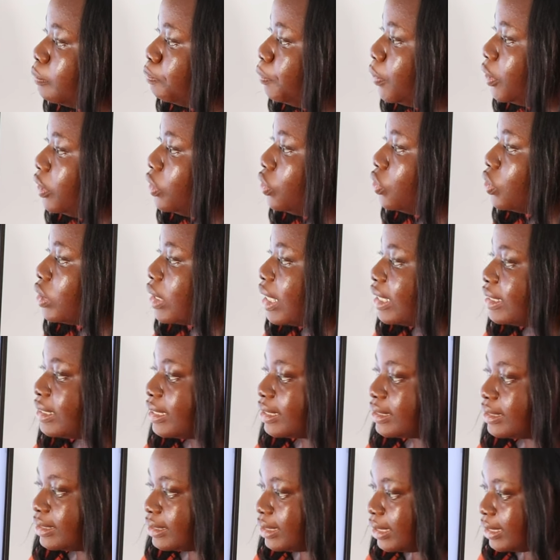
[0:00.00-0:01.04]
B,
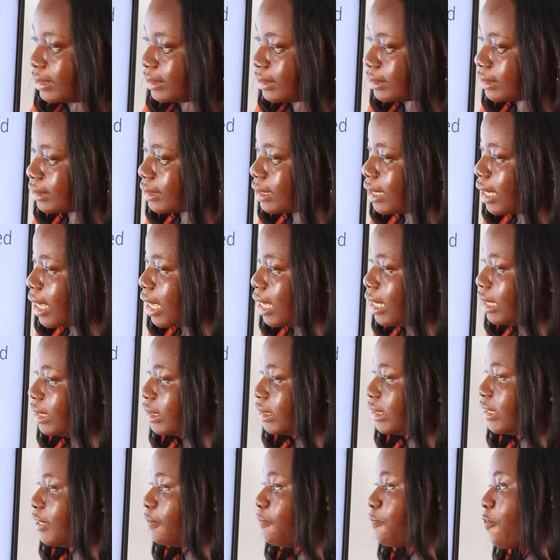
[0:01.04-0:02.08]
United States,
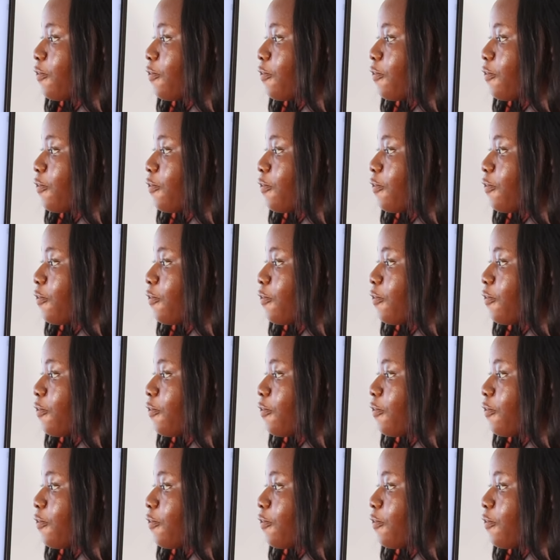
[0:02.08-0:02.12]
C,